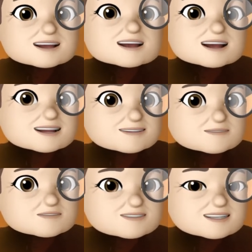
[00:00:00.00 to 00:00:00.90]

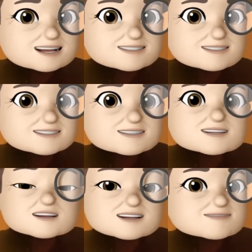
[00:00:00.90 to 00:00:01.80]
80%
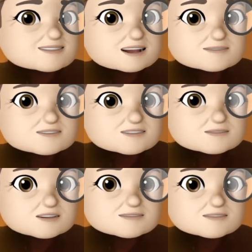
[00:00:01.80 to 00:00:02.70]
of the other
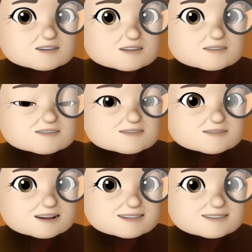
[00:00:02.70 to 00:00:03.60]
smartphones,
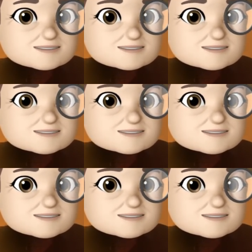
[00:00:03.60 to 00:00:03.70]
right,